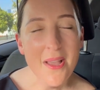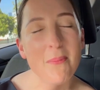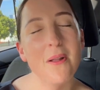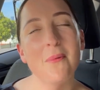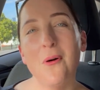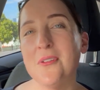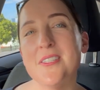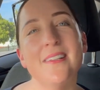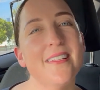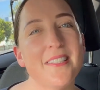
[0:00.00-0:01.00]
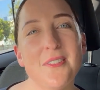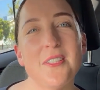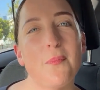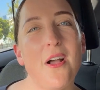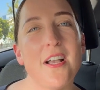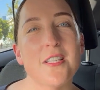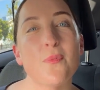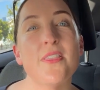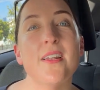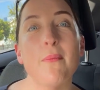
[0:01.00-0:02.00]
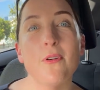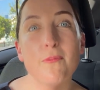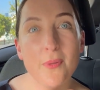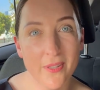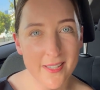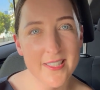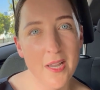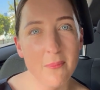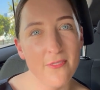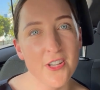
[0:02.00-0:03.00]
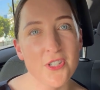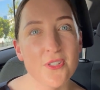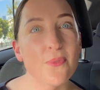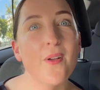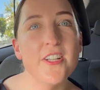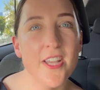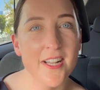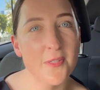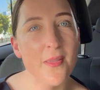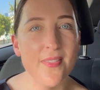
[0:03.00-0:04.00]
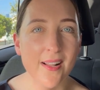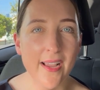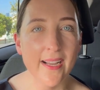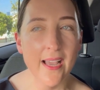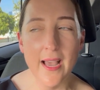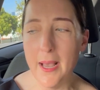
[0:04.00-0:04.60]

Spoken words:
but I'm constantly still surprised with the number of building design professionals that reach out to me and they're like,